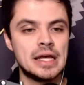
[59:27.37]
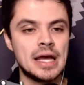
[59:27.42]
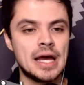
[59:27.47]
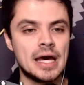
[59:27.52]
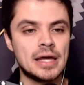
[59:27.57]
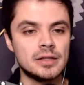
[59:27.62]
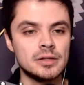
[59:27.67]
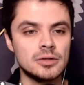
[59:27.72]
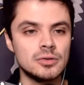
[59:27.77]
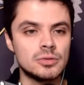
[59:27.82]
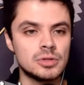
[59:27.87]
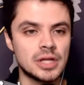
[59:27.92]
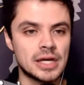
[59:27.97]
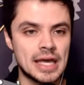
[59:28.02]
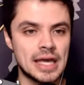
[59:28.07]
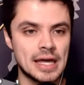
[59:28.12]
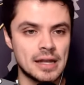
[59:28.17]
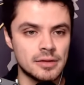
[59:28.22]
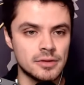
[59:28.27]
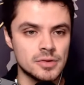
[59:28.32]
and Luke
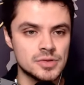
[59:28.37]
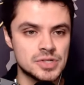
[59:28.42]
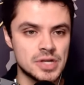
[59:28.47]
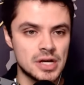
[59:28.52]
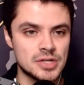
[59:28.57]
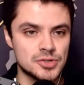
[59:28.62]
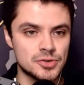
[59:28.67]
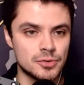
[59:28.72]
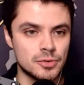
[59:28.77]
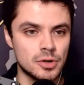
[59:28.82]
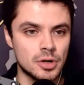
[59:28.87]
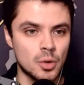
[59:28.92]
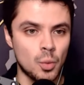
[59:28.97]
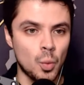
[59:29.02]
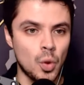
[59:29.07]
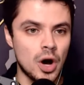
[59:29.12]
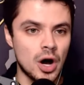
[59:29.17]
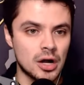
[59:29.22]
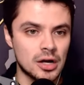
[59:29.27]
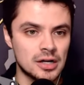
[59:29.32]
Laketta. Those guys are
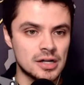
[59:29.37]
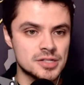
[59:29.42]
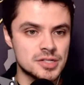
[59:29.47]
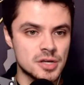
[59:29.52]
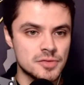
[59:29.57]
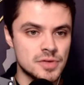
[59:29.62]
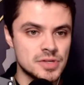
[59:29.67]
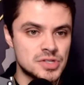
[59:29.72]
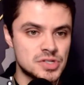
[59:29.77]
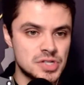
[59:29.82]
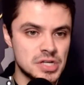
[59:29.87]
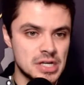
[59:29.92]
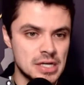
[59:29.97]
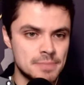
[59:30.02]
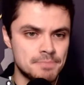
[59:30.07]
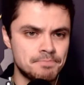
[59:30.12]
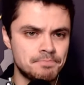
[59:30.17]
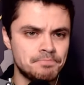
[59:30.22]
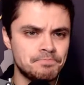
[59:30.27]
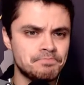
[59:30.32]
walk-ons on this
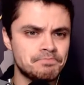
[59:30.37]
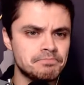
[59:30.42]
team.